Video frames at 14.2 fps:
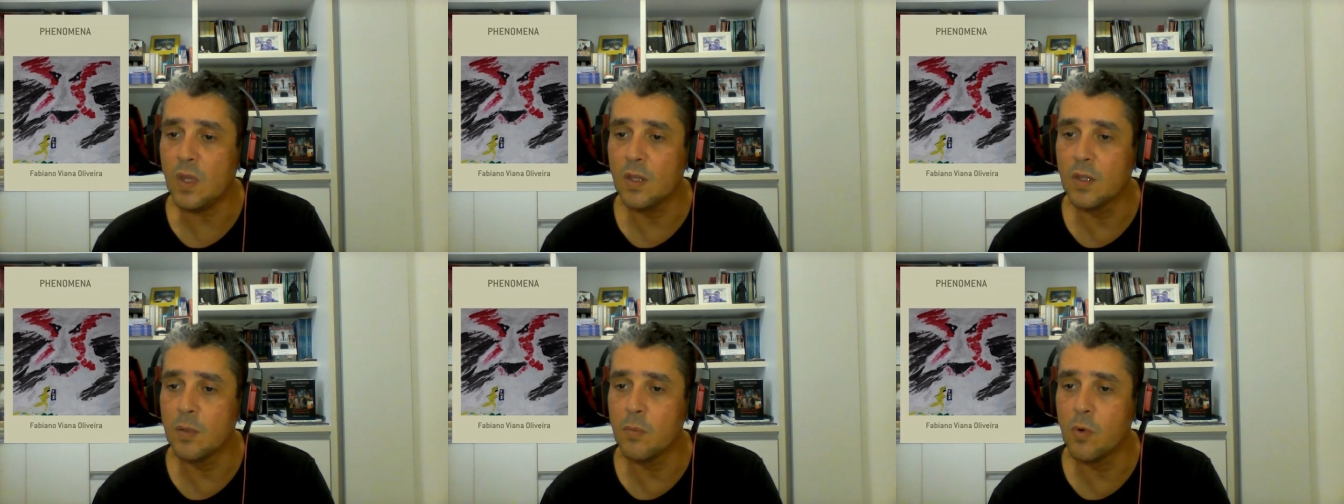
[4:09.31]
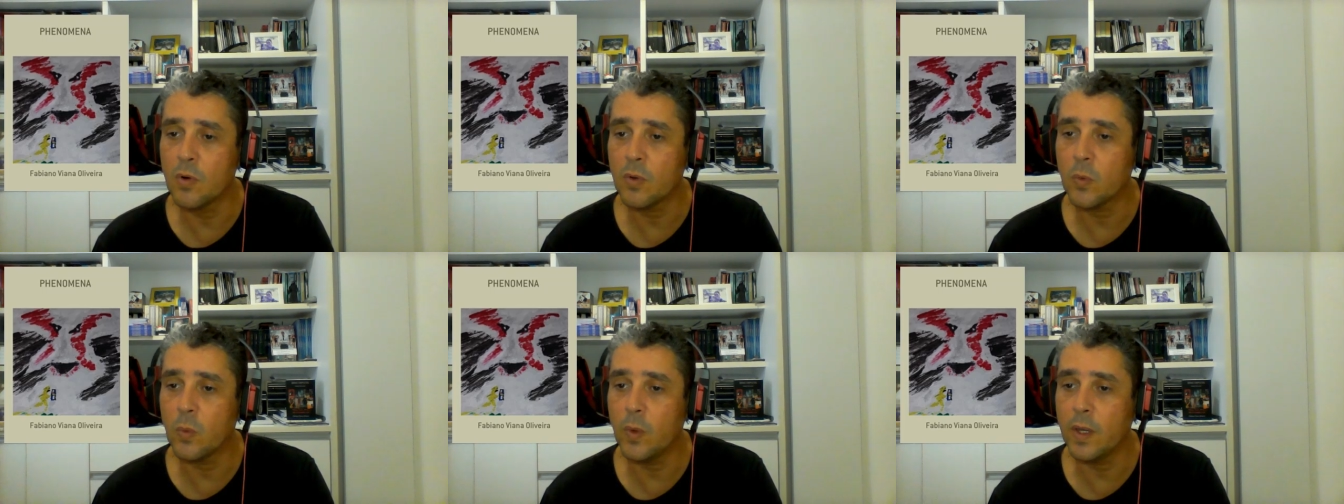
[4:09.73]
the
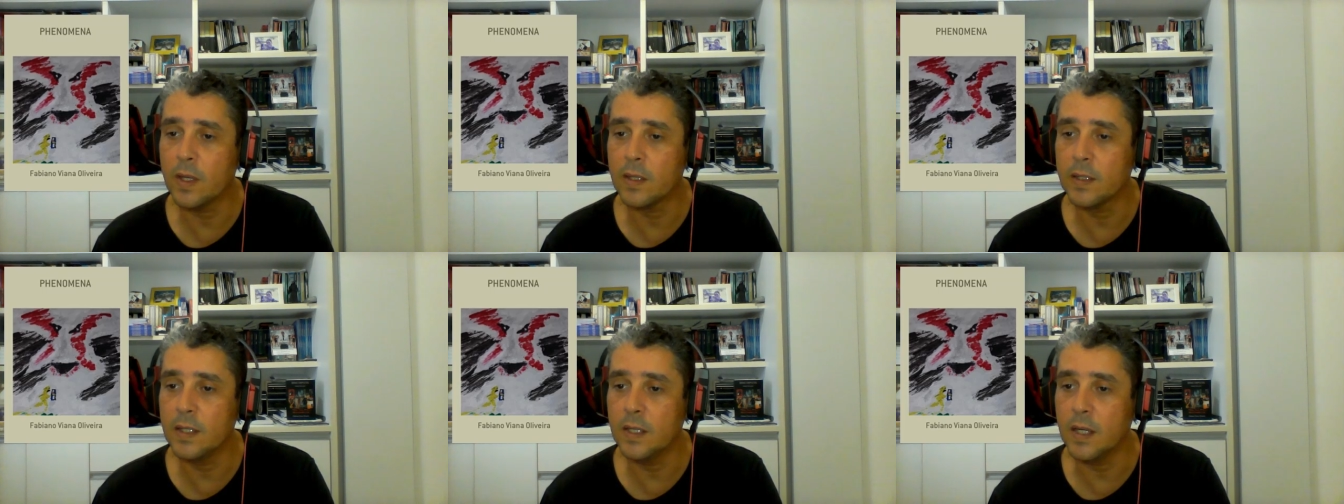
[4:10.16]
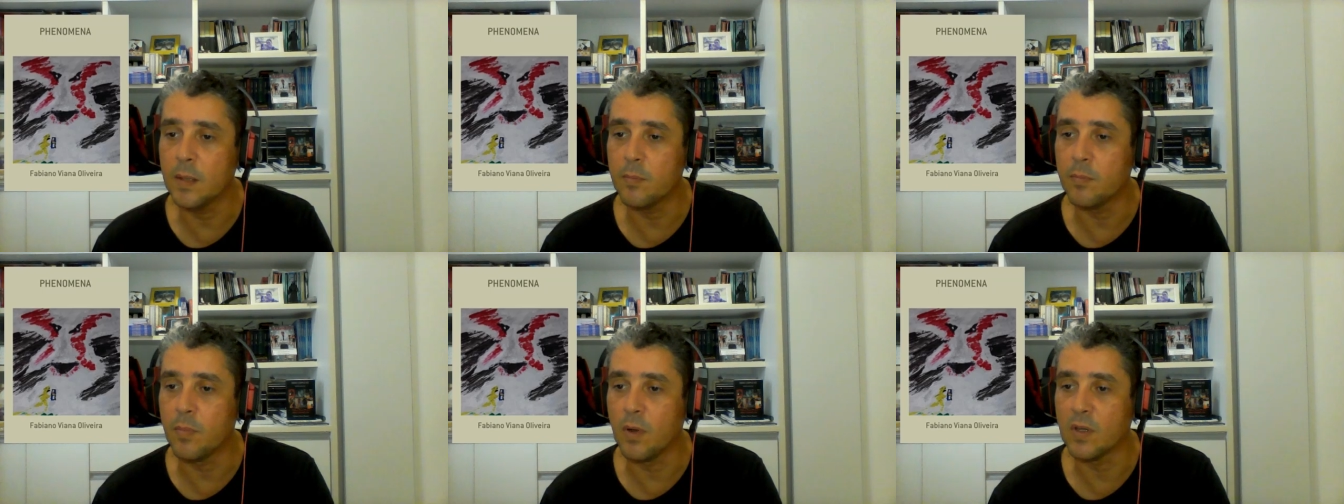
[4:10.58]
more quickly
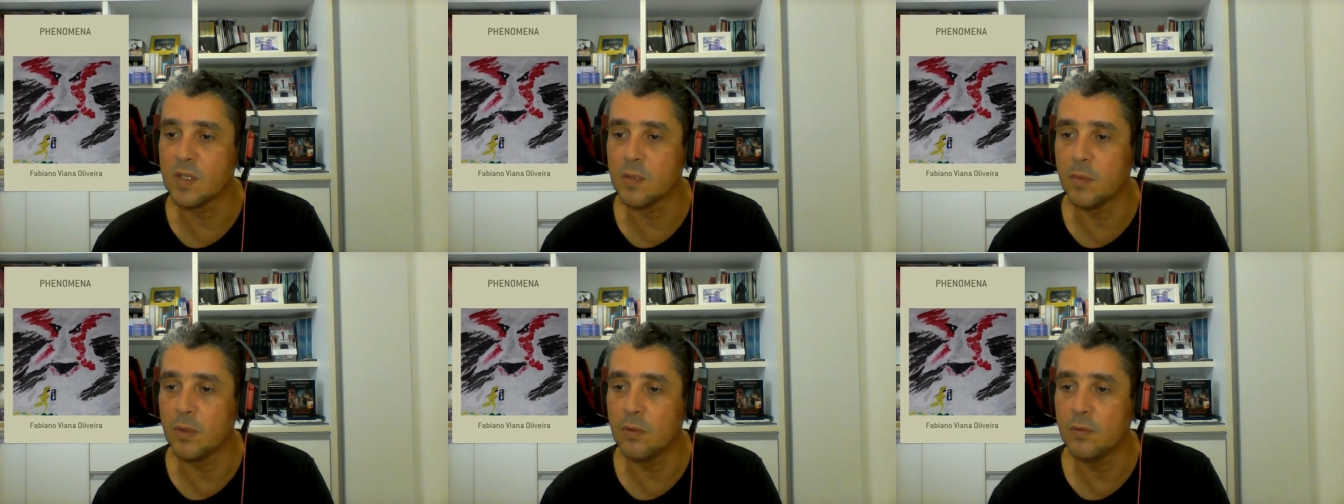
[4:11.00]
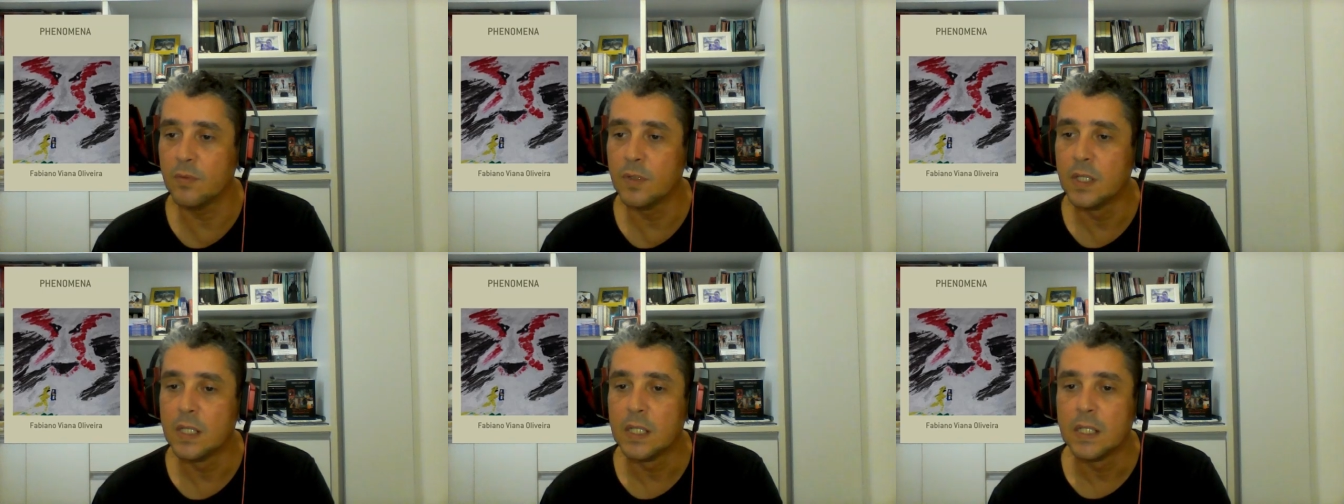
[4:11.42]
possible,
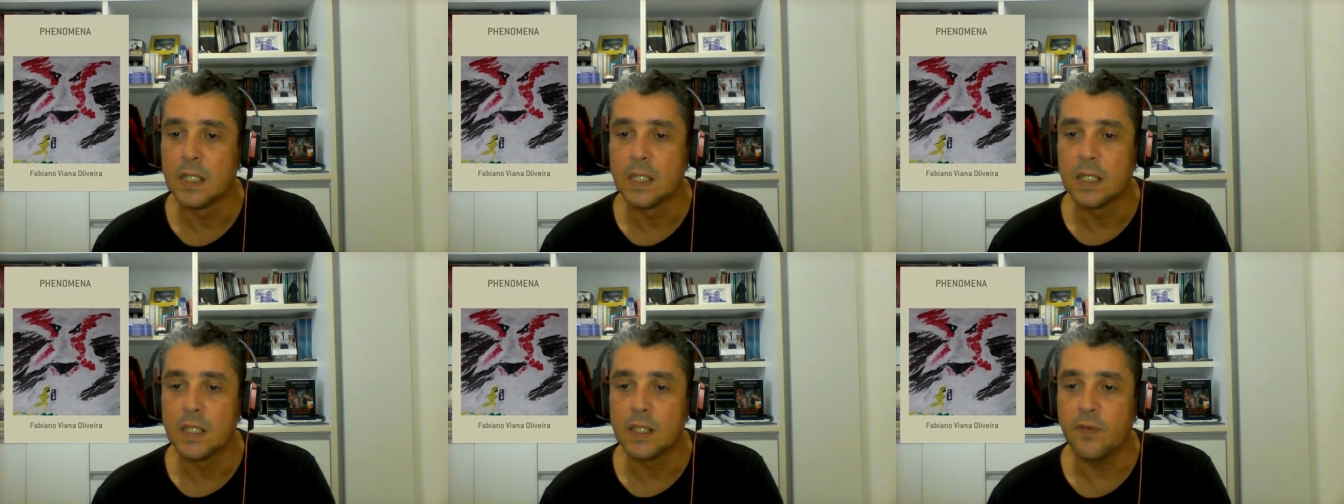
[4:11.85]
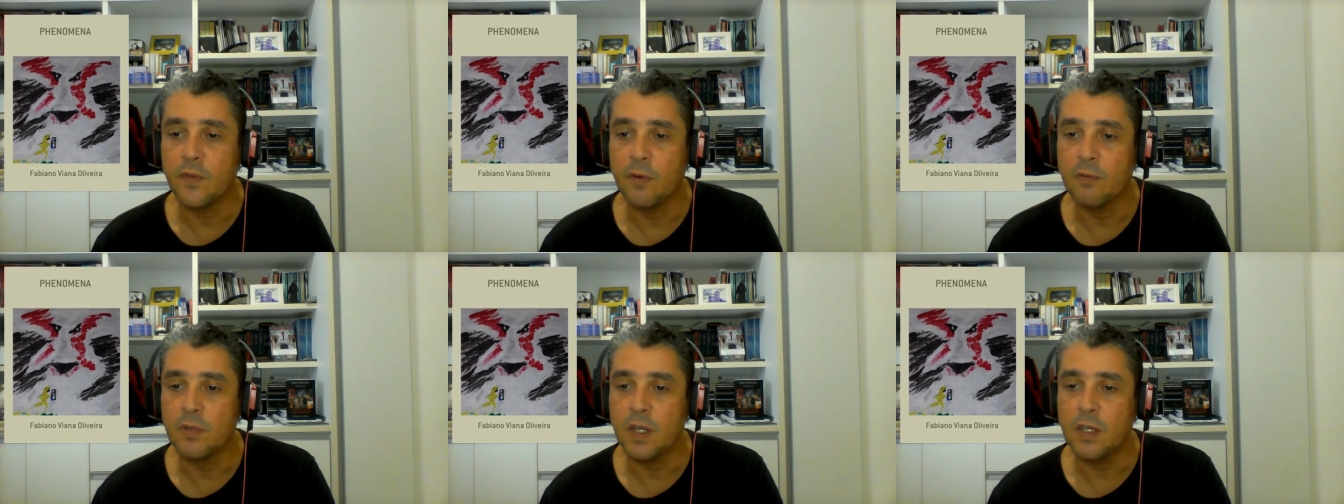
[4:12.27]
the
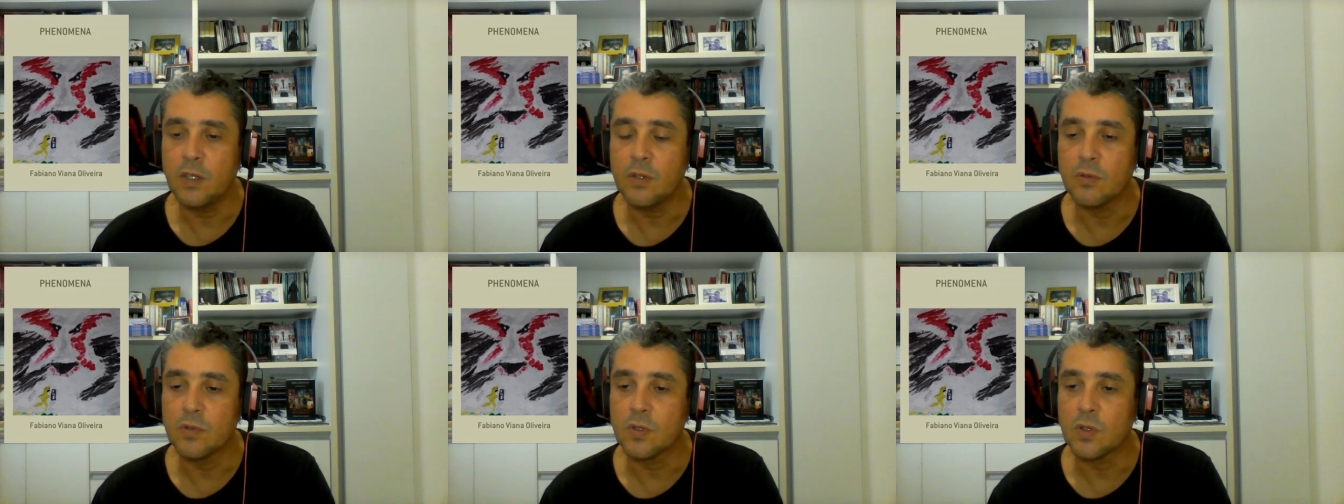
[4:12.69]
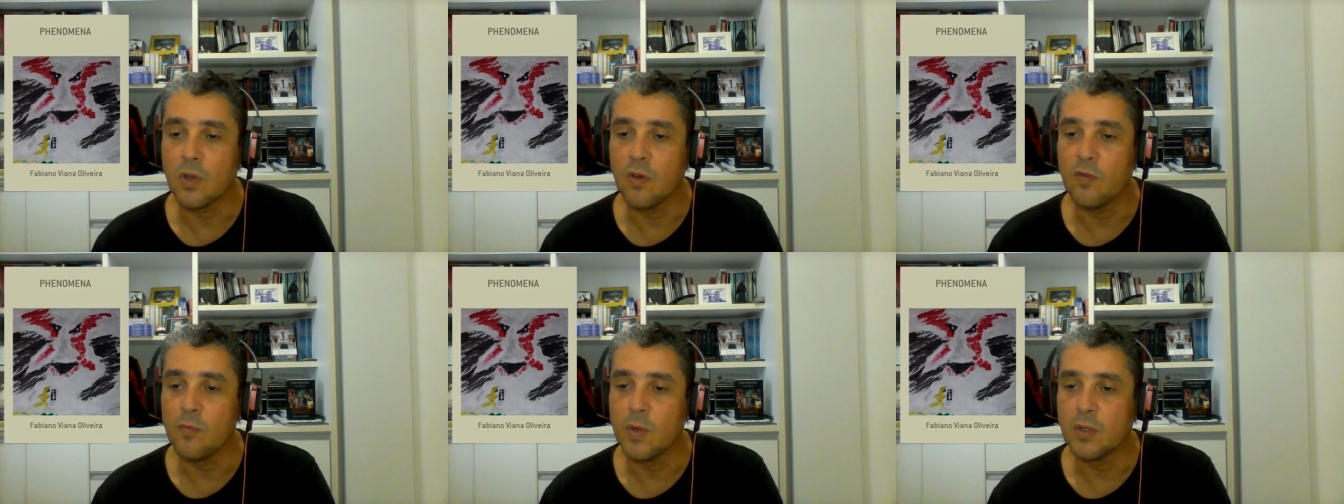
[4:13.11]
foundations
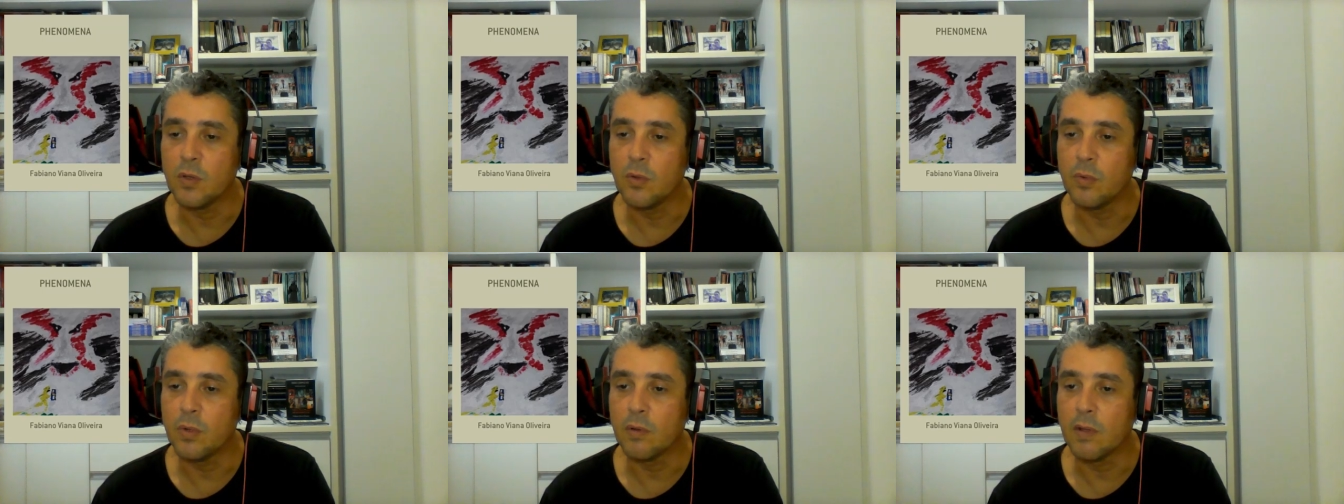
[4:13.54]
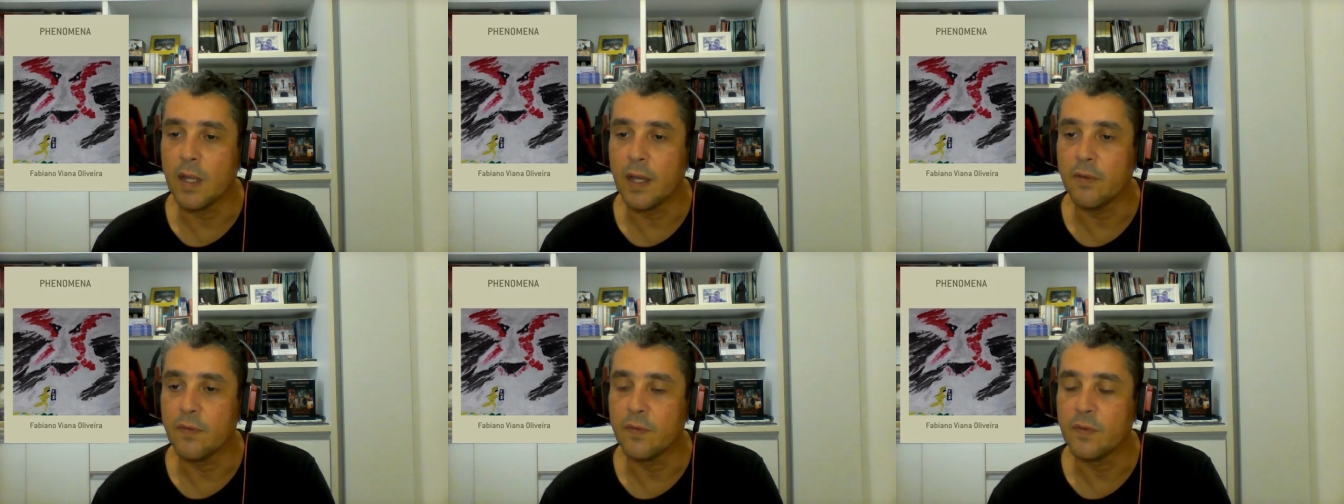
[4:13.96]
of material
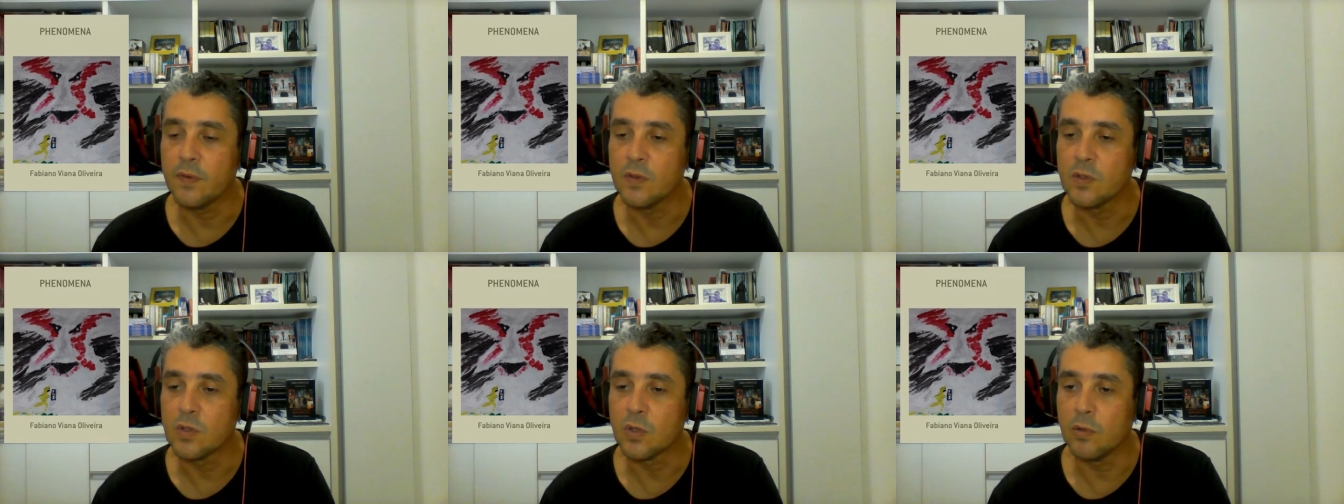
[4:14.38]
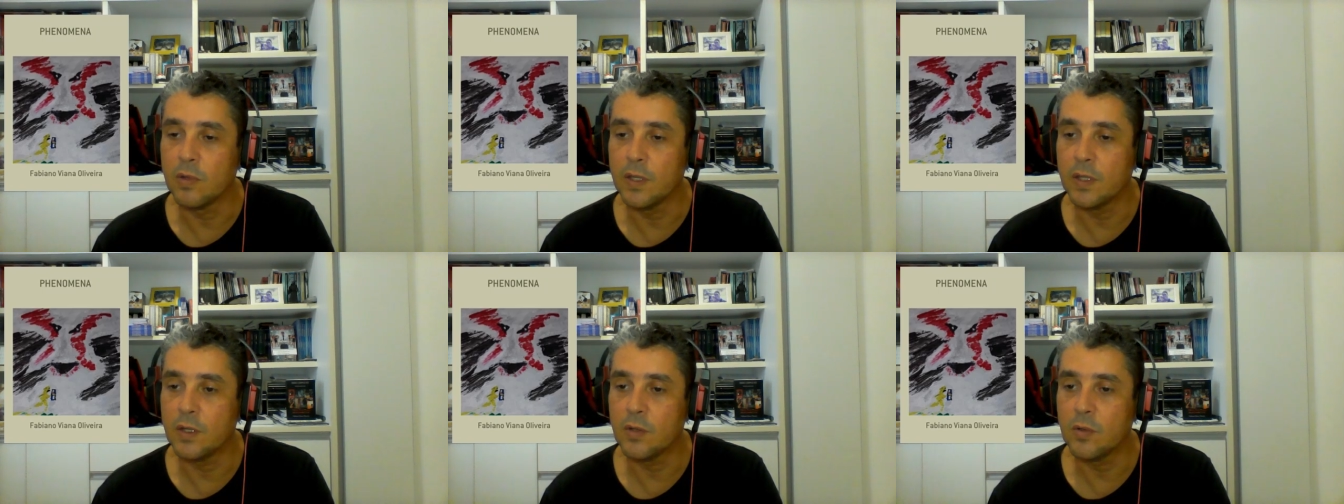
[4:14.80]
life, so
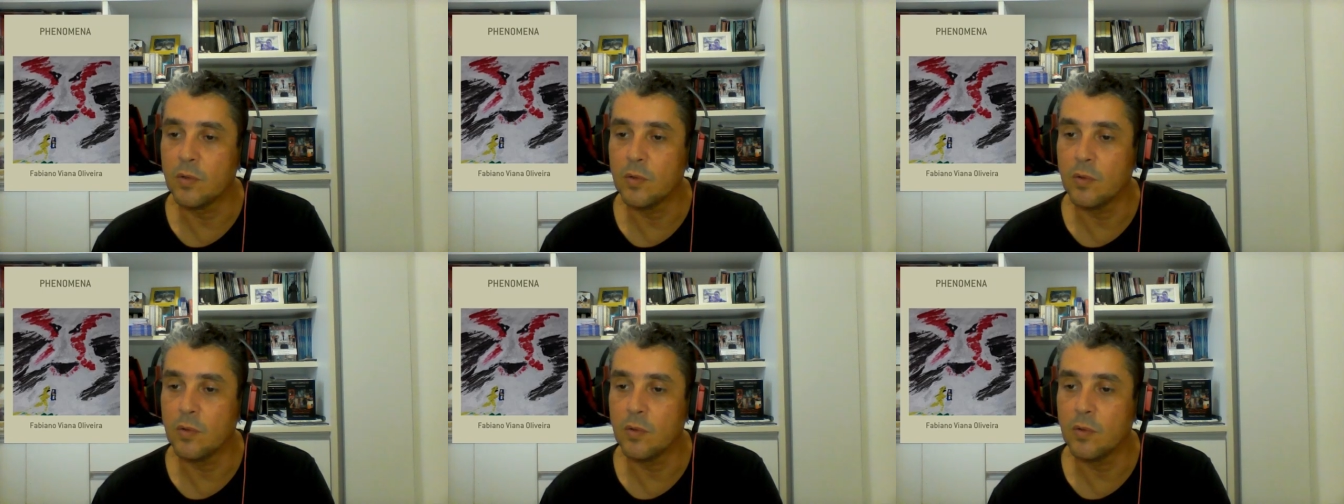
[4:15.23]
later